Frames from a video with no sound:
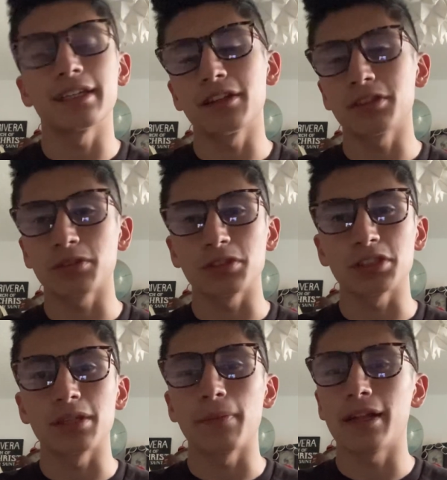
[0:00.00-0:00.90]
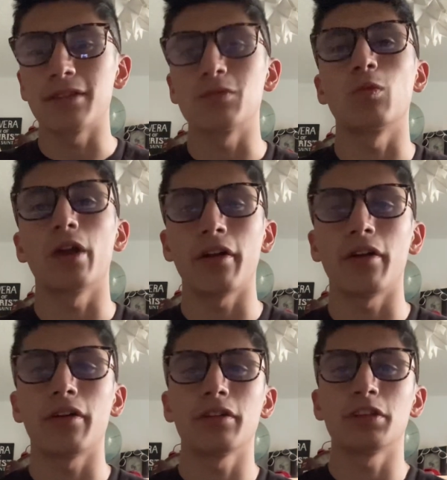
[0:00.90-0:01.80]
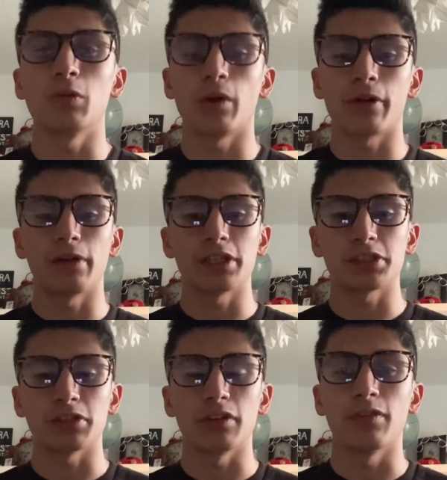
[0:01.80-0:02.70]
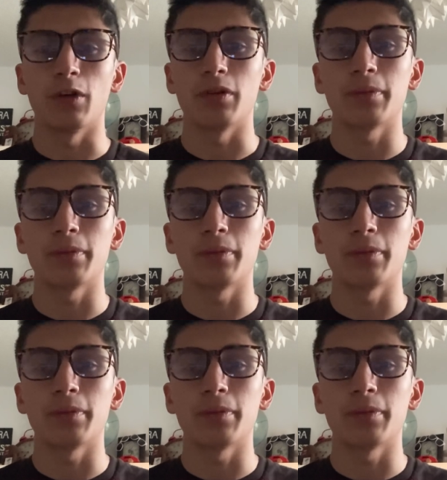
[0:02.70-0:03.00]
it also just depends where you want to register to vote.